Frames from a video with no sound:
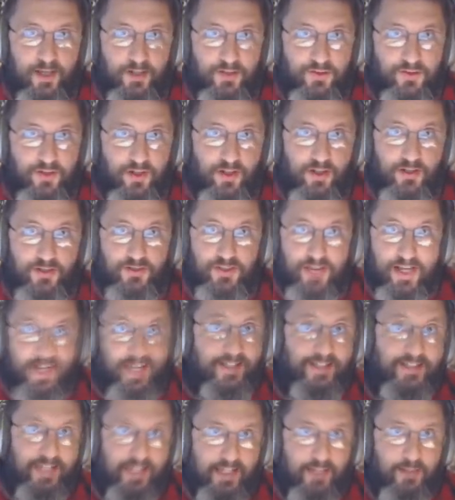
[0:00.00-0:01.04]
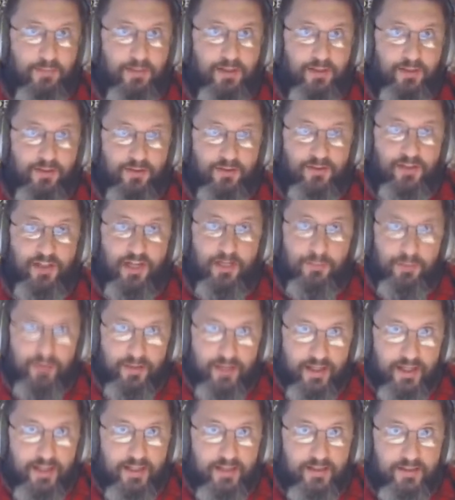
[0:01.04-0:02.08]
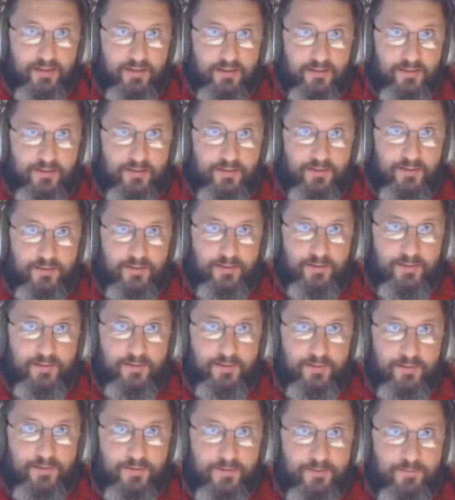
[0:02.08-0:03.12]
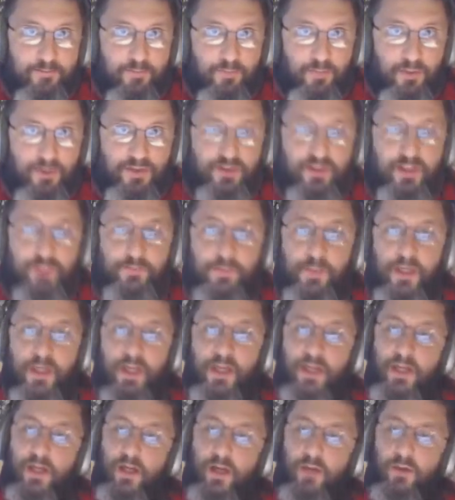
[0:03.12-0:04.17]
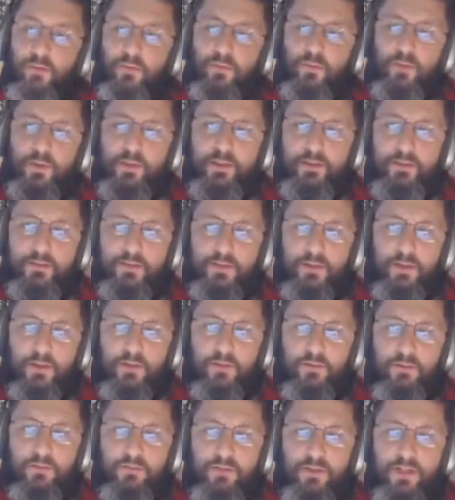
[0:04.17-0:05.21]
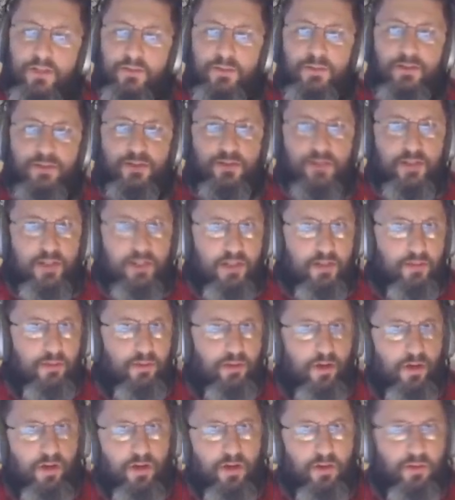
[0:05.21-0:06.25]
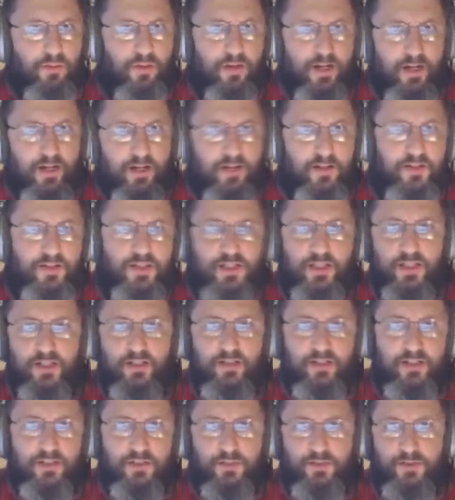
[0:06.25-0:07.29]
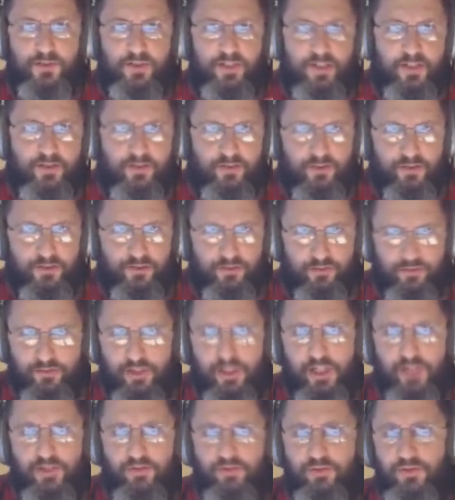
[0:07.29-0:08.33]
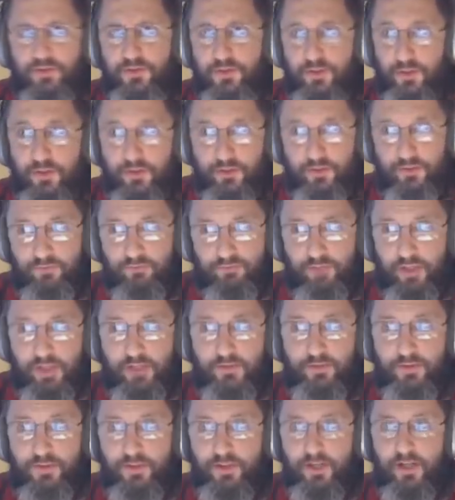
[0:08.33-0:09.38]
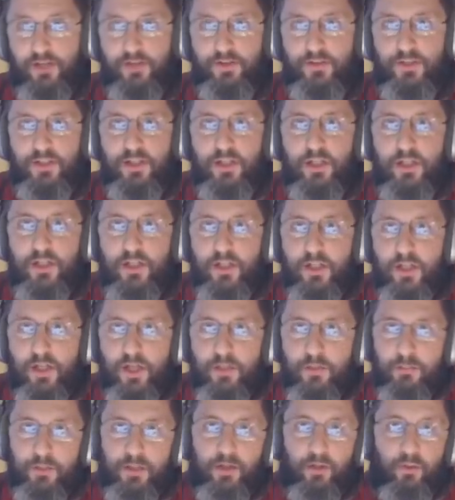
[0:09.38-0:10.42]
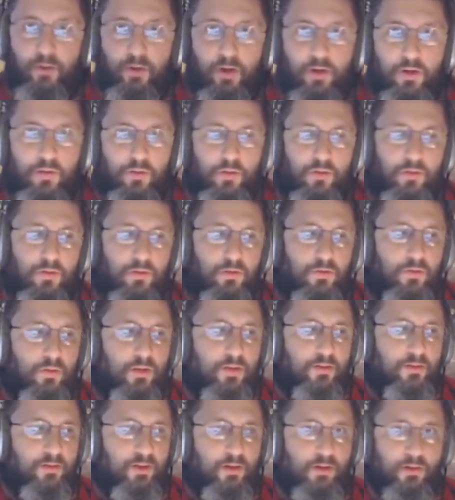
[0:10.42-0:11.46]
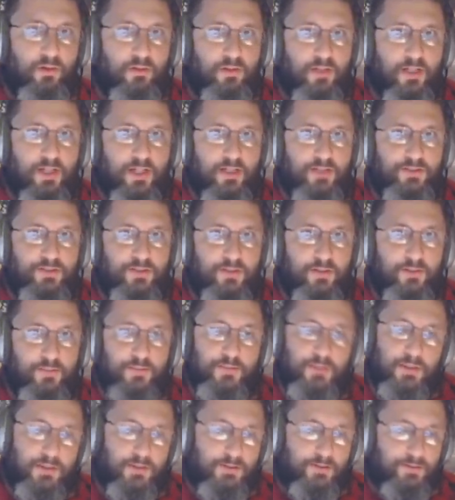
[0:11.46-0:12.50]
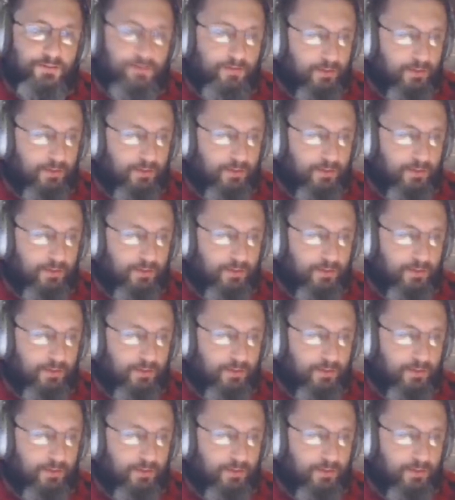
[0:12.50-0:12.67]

and drugs and gambling on top of that? But see, Ruckman's a terrible, horrible heretic, and dispensationalists are dangerous, and it's a dangerous heresy. But one of our own guys, he